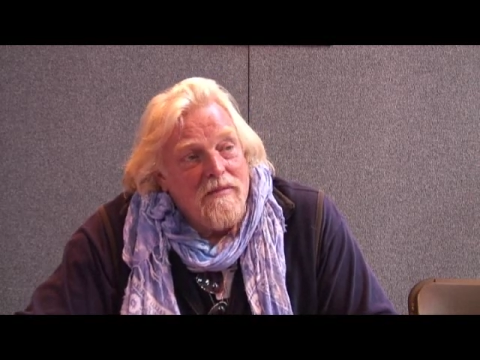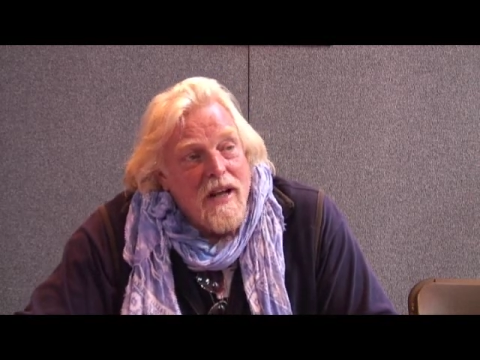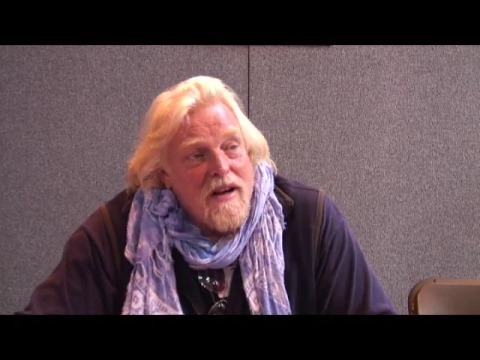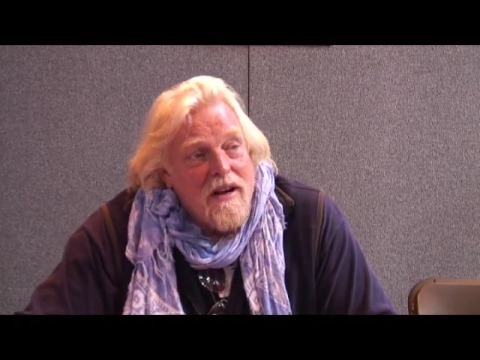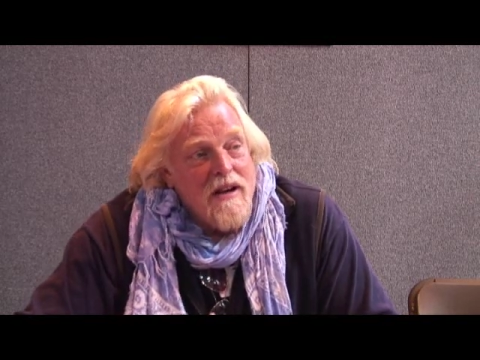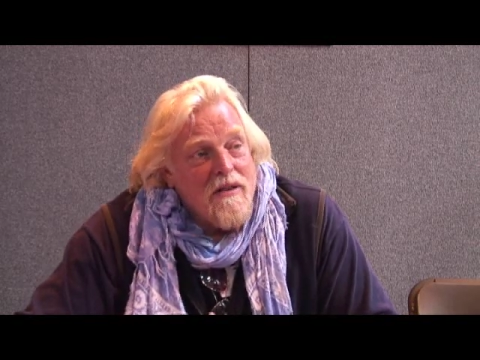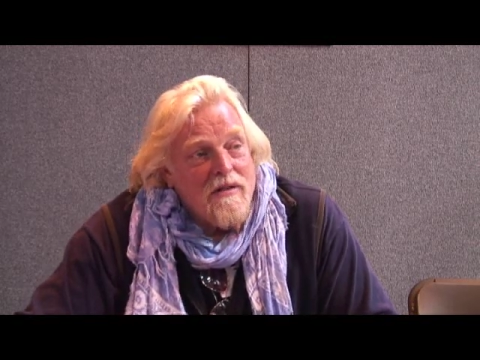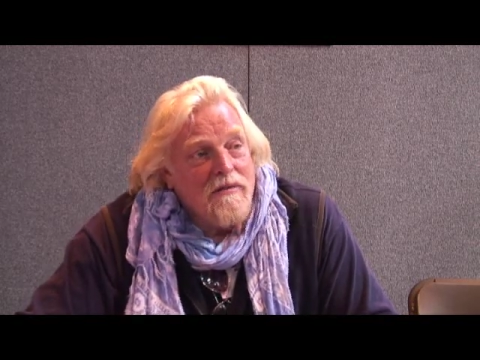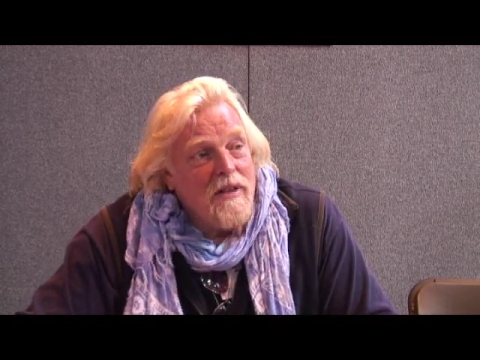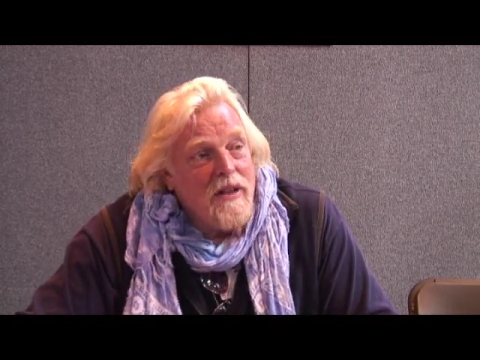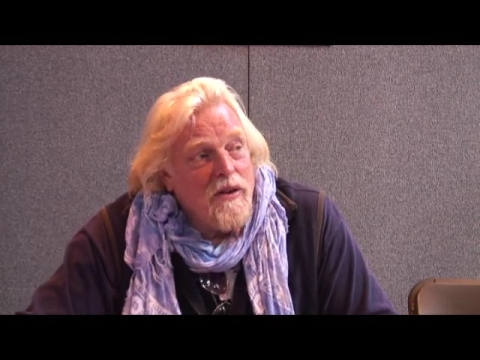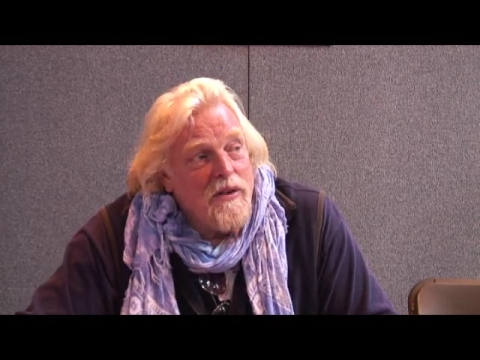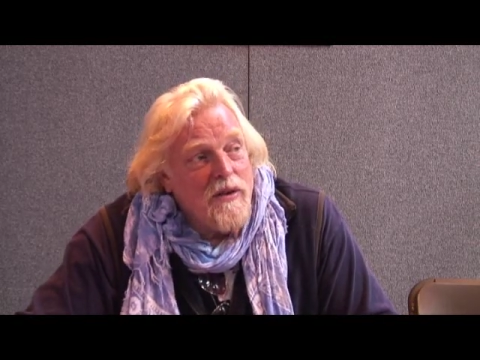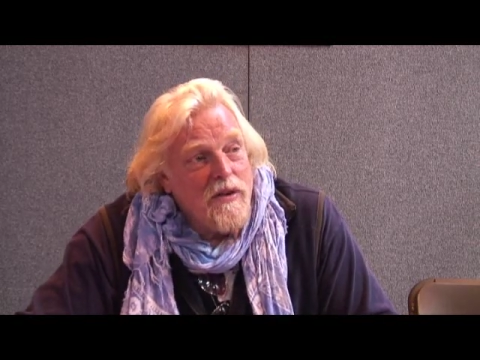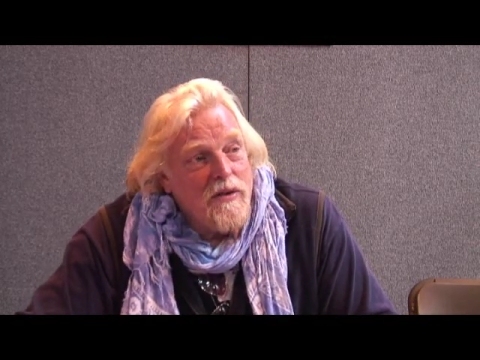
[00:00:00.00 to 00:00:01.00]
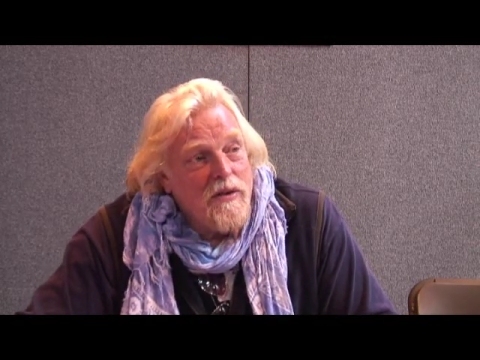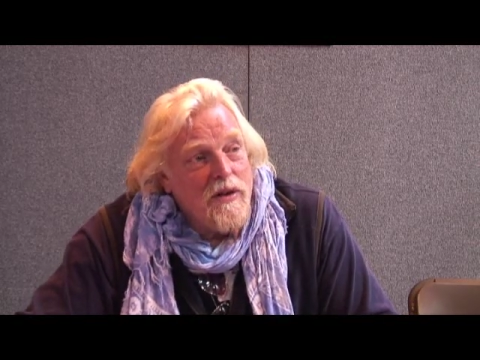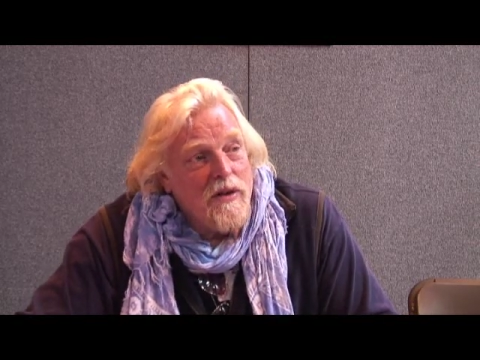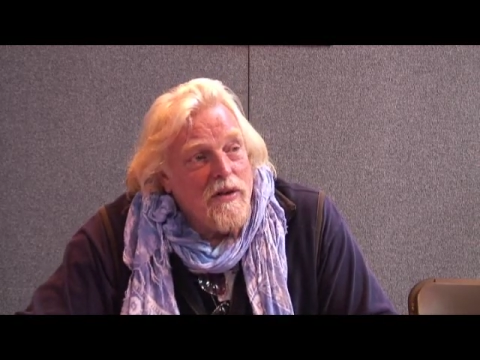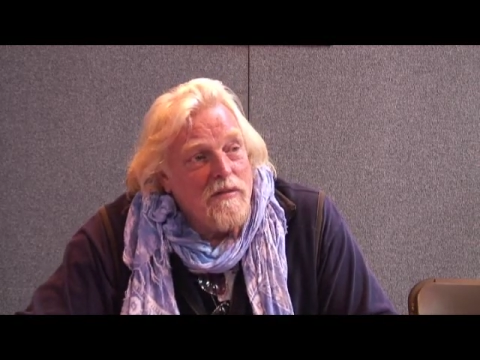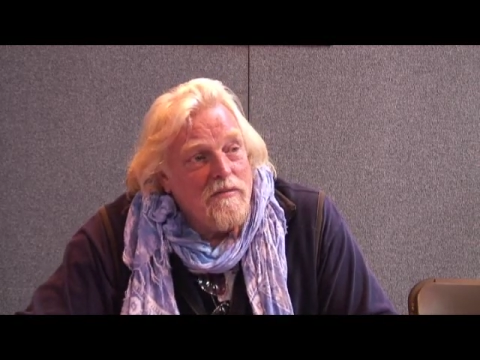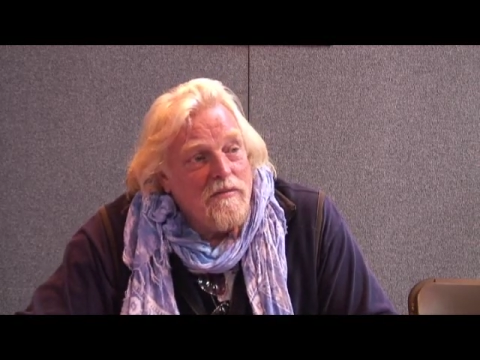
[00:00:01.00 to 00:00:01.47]
I don't know. You know,
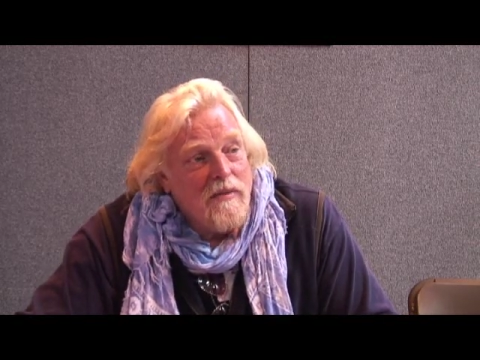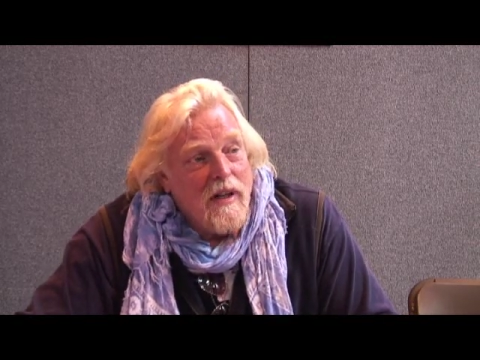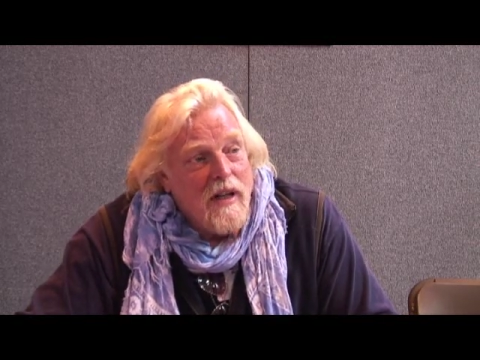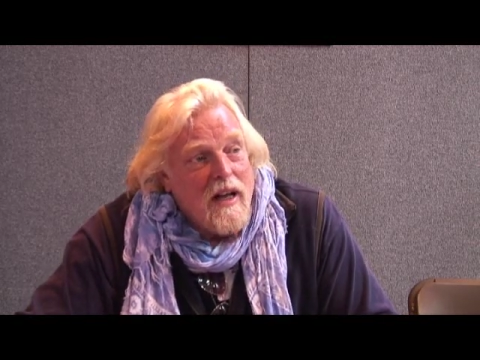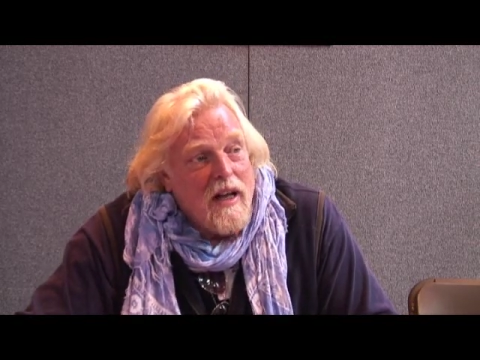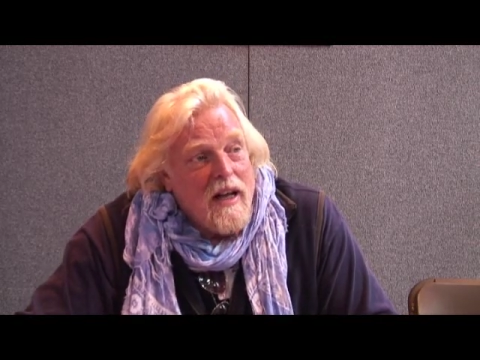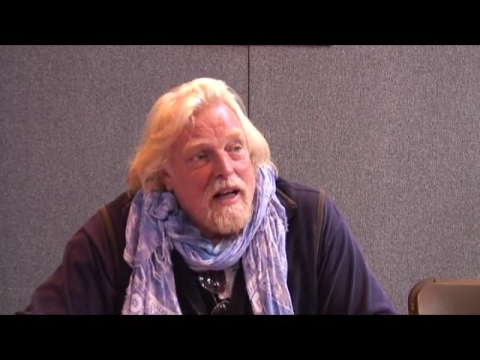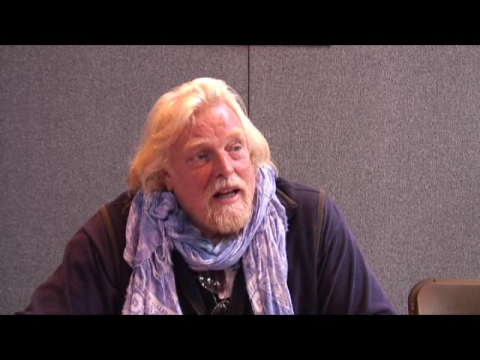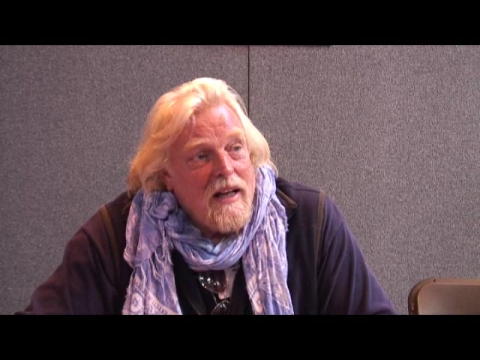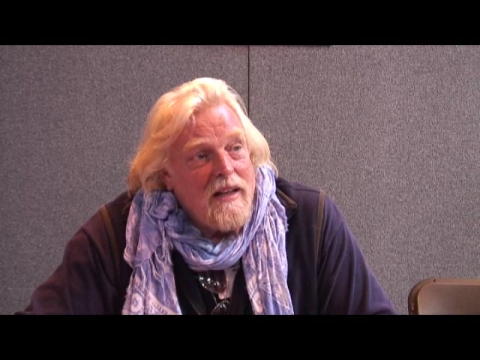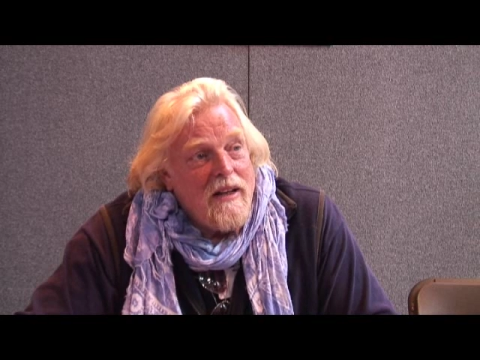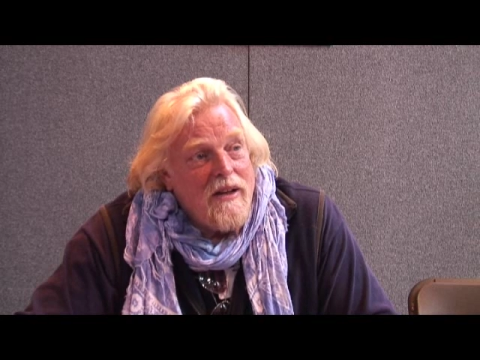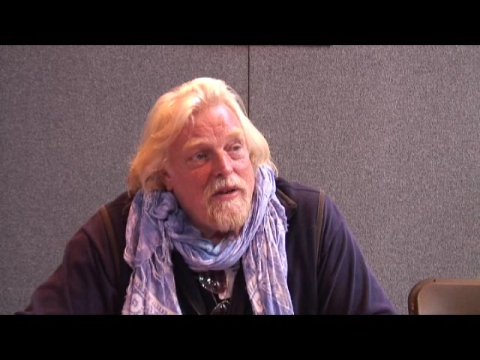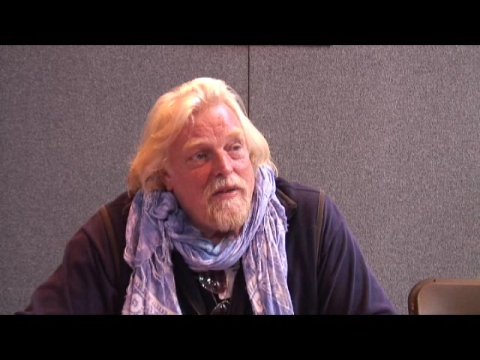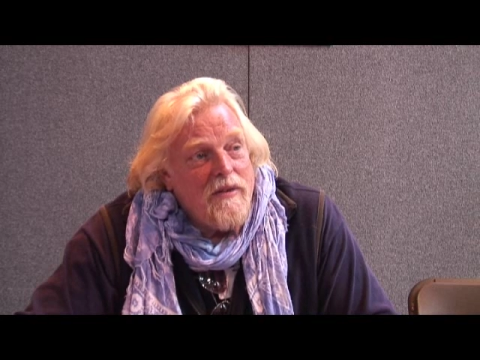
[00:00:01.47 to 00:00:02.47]
they're you know,